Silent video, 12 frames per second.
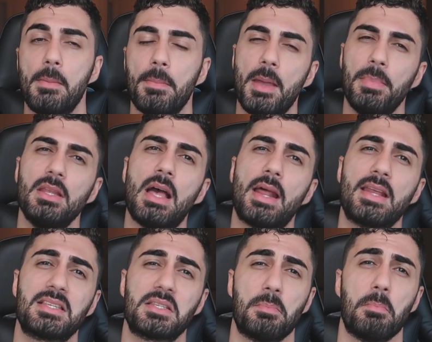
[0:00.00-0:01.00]
Maybe not
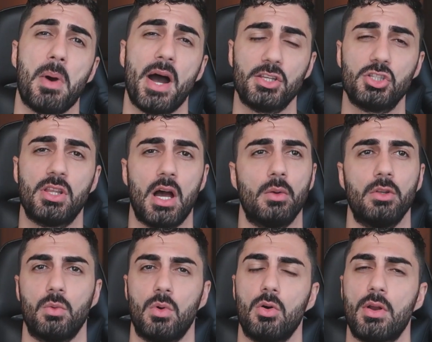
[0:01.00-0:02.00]
as much down
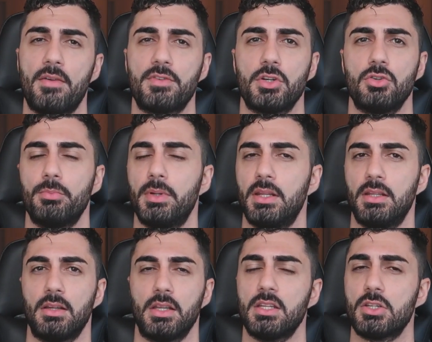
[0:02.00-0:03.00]
the road after you've been in
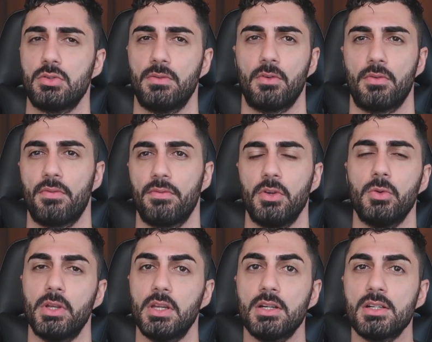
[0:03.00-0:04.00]
the industry for a
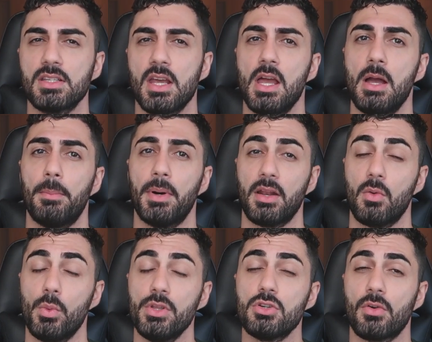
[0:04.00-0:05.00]
few years,
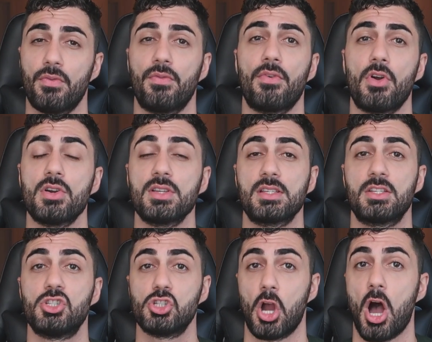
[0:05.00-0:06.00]
but with your first
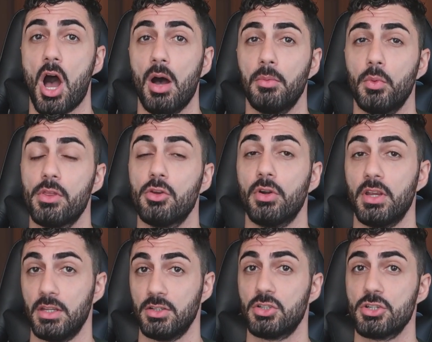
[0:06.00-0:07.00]
job, with your
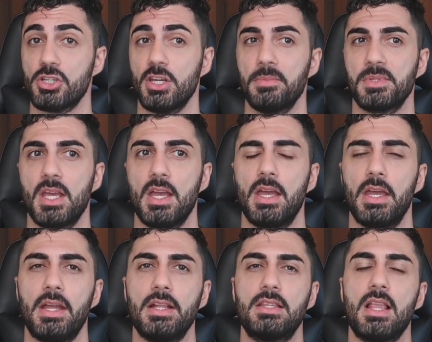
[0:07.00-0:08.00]
internships,
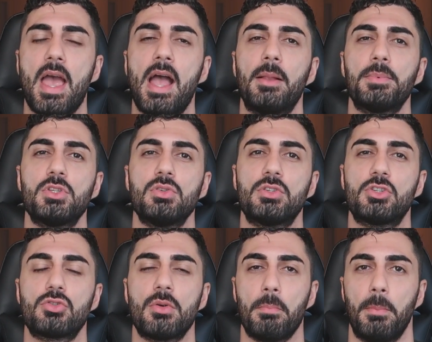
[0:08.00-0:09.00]
it helps you
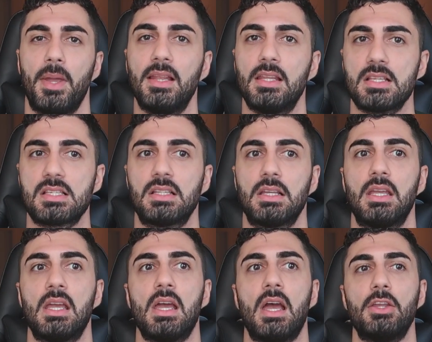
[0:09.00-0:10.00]
tremendously.
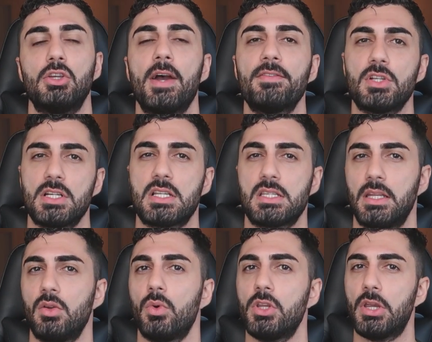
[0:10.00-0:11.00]
You have to
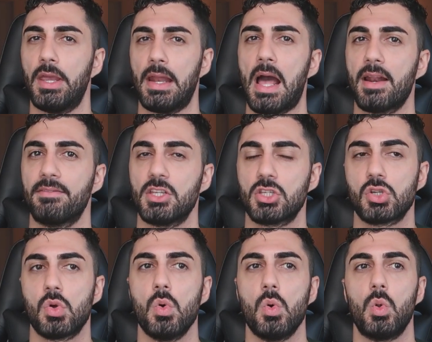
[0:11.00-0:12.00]
understand that when you get out of the
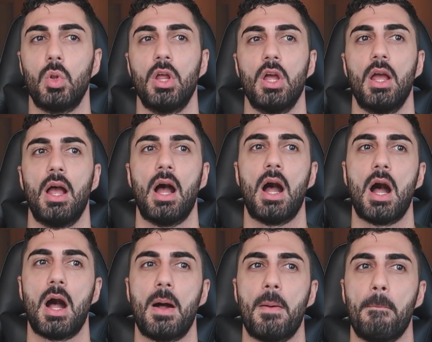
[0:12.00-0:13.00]
school,
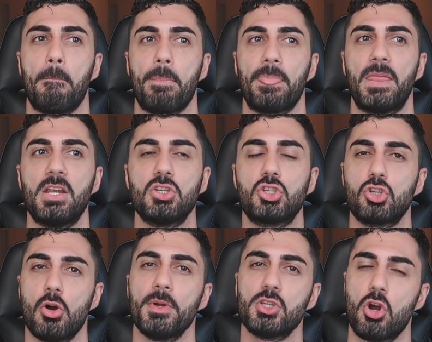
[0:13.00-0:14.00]
there is
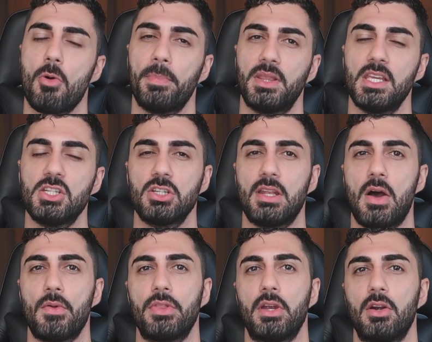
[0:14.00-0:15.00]
so much competition
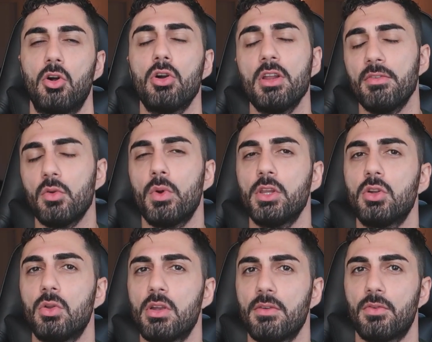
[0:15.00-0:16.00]
out there. Or even when
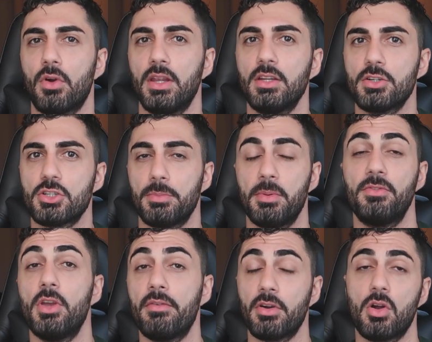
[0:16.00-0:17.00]
you're looking for an internship, if
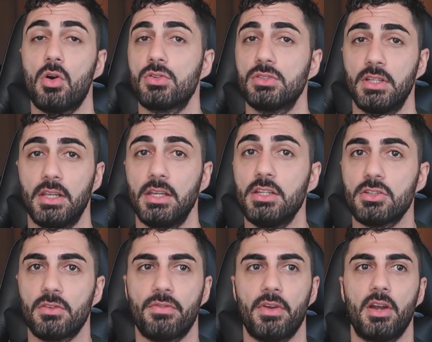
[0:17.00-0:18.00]
you ever go to the
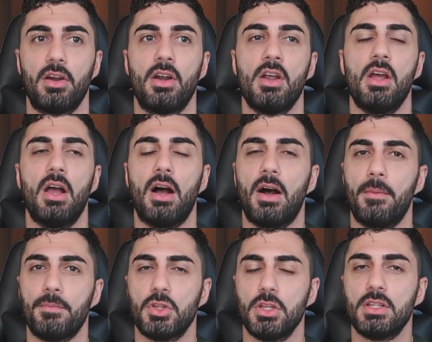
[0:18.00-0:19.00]
intern fair
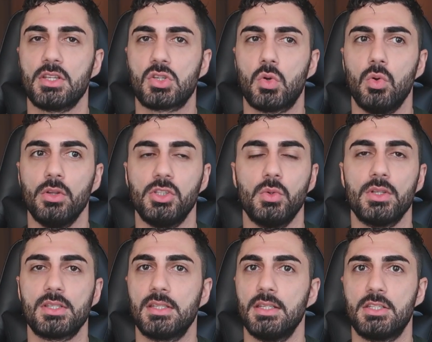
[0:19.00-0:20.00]
in the school, you
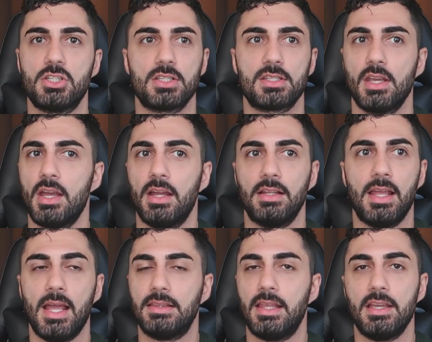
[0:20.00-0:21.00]
will see just
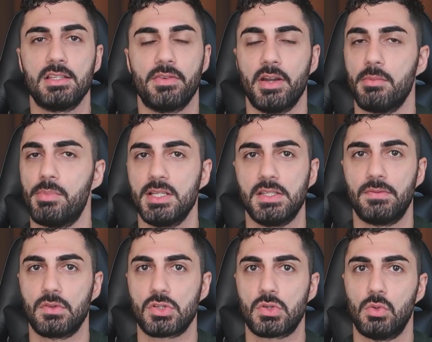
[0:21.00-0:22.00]
that day is very busy
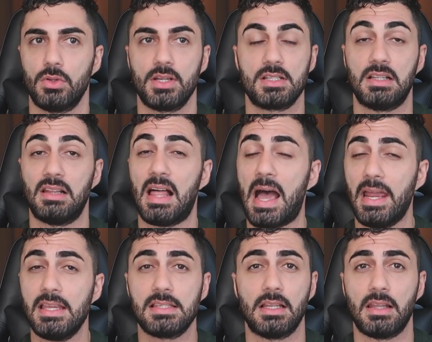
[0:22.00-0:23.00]
for school. There's
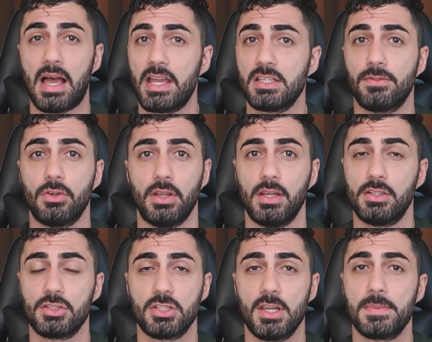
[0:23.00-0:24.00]
lines and lines for the
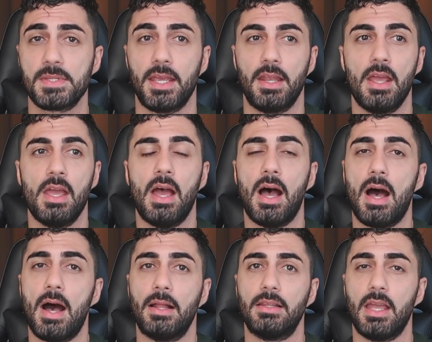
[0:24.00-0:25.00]
internships, and
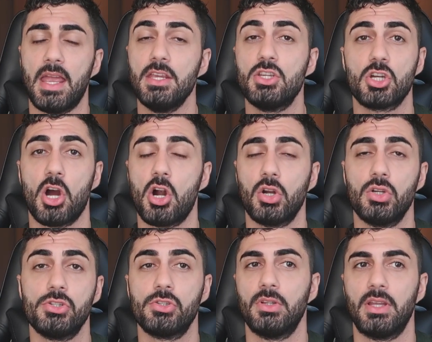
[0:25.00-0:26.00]
the HR
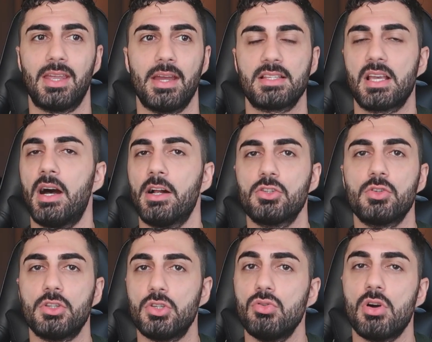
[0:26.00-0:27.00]
usually gets
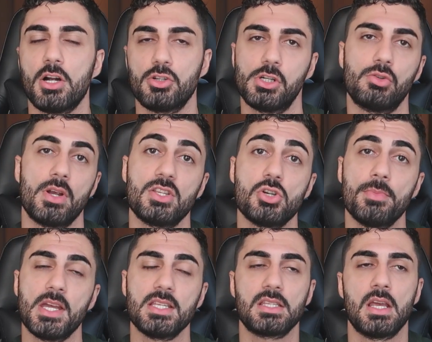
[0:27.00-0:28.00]
100, 200
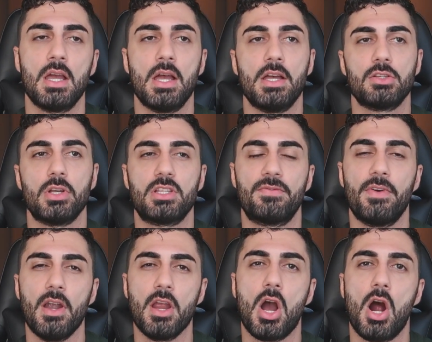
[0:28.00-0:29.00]
resumes. So it's
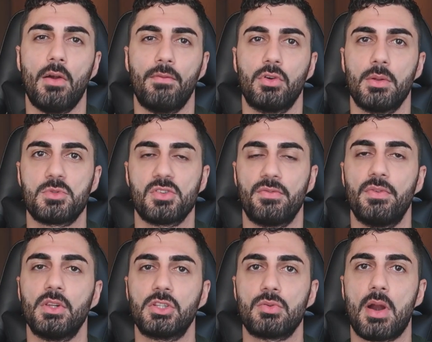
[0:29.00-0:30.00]
very hard for them to
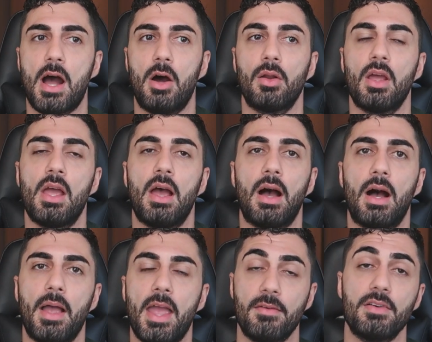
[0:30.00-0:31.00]
filter out.
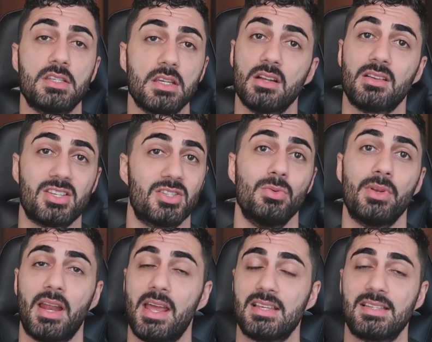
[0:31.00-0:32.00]
Every single
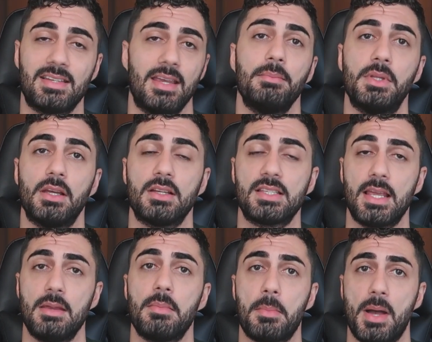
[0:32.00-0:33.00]
student has the
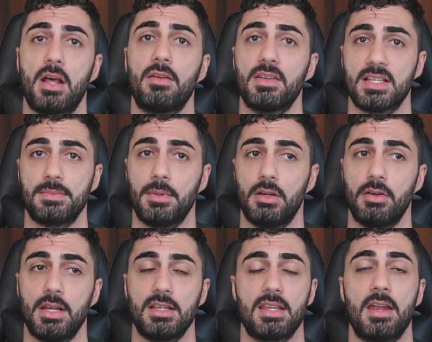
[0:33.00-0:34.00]
same amount of
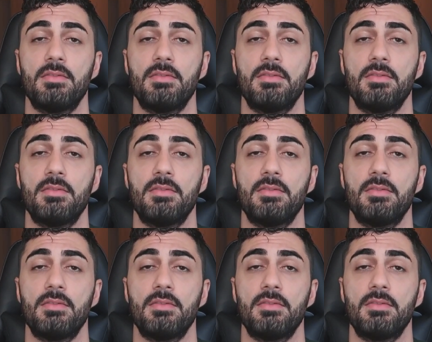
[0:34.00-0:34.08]
experience.